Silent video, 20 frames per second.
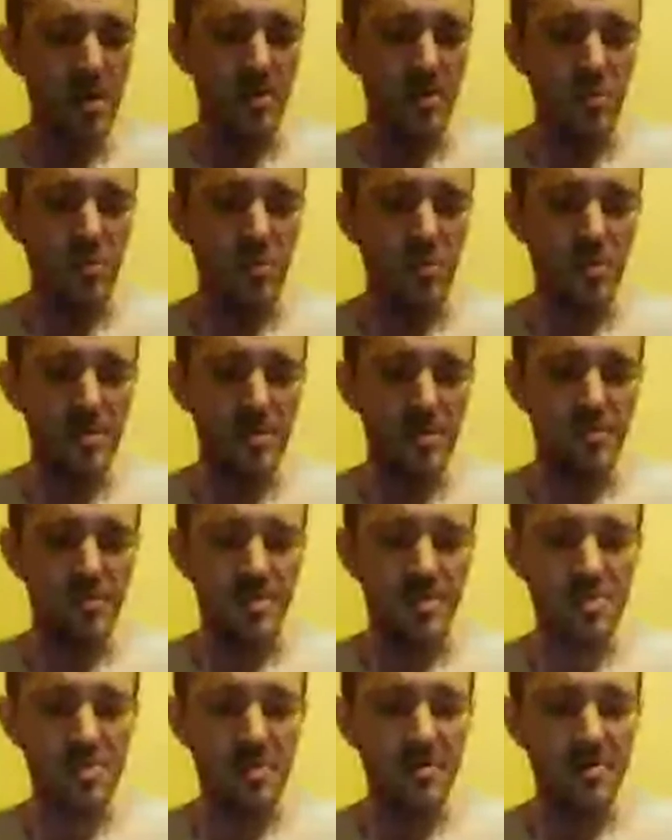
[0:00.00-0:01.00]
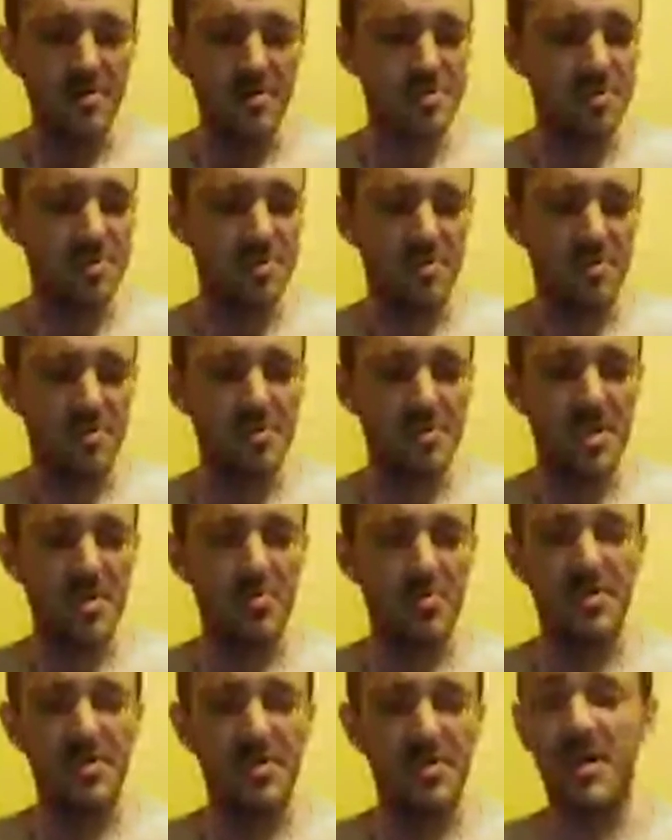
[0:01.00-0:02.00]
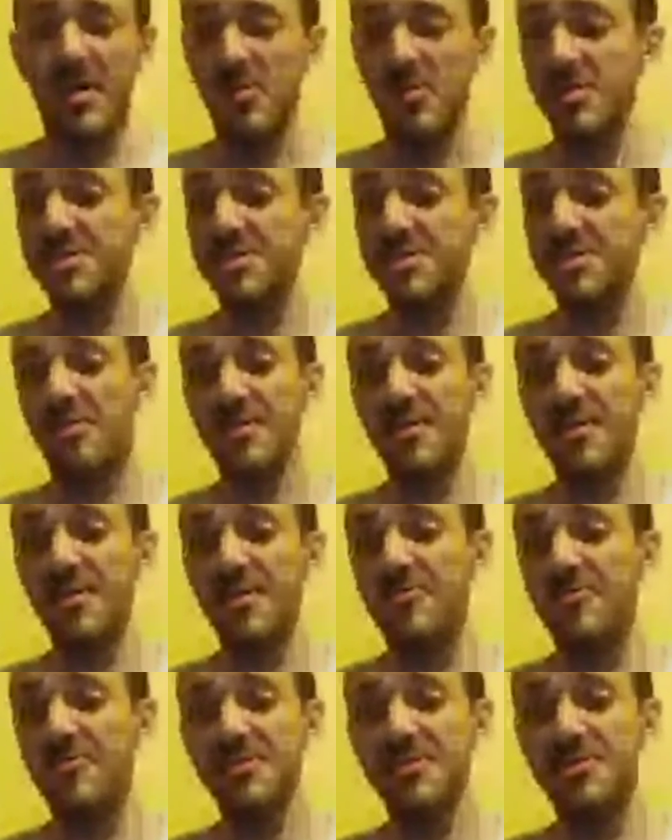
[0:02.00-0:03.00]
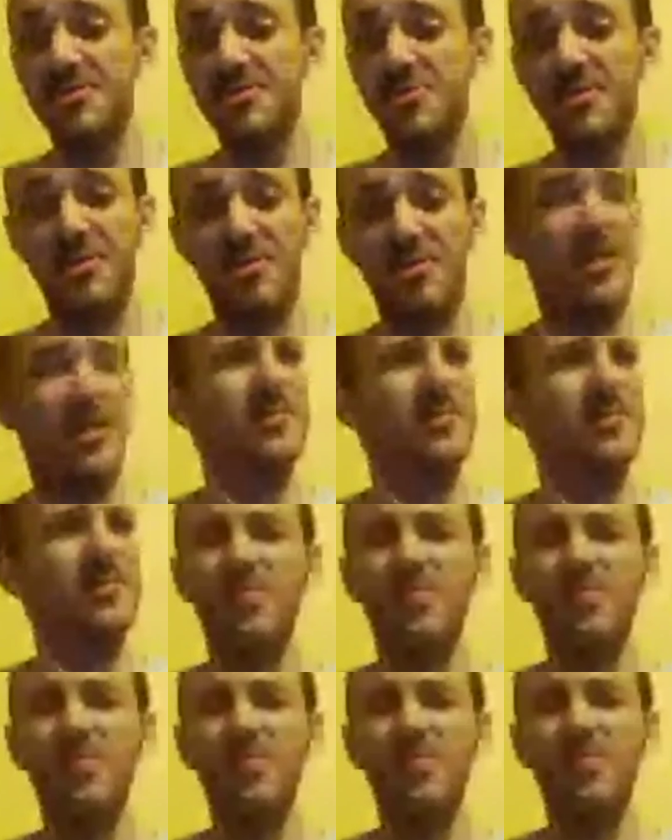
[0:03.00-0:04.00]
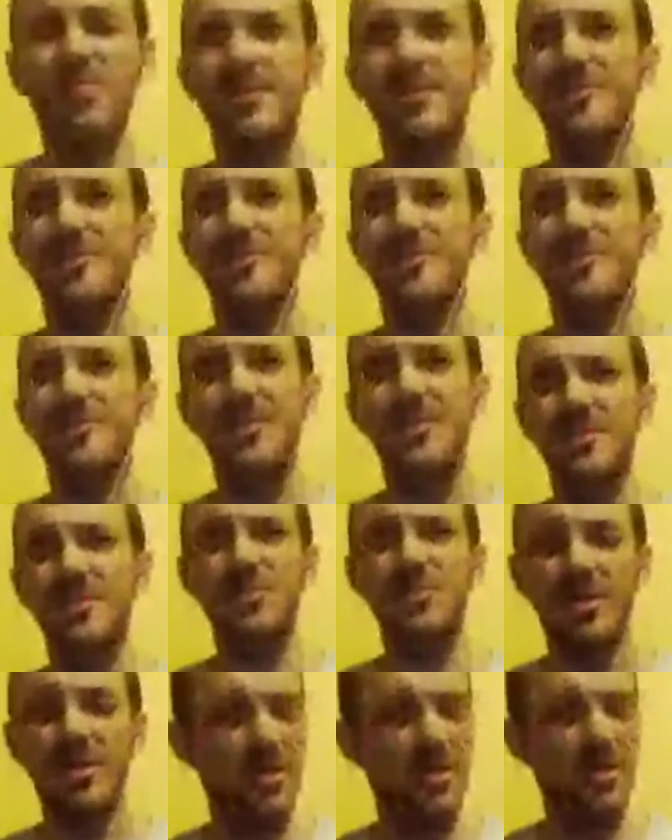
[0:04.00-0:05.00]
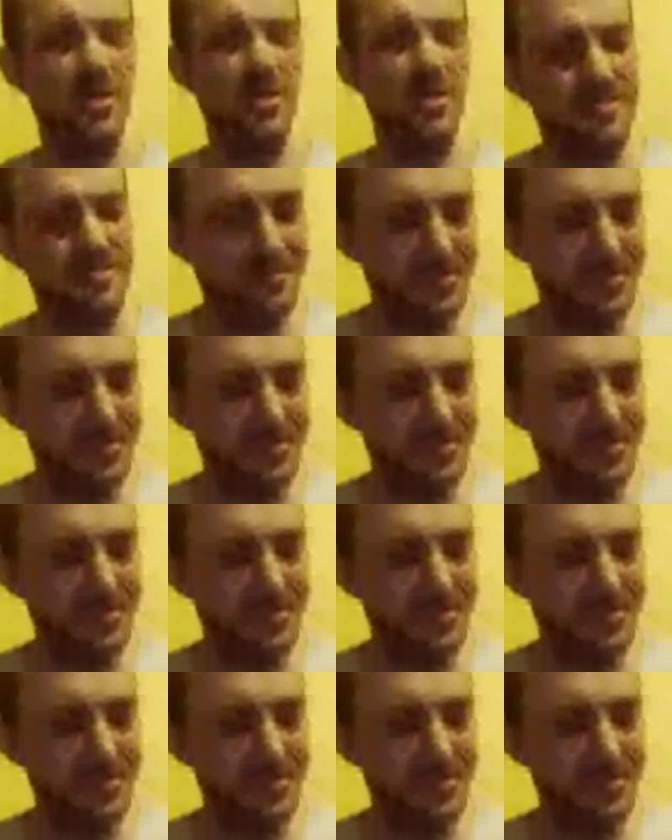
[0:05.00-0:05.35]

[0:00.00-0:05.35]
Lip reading: Boy, they really should have thought that one out. Once you learn their history, you're like, why didn't you see this one coming?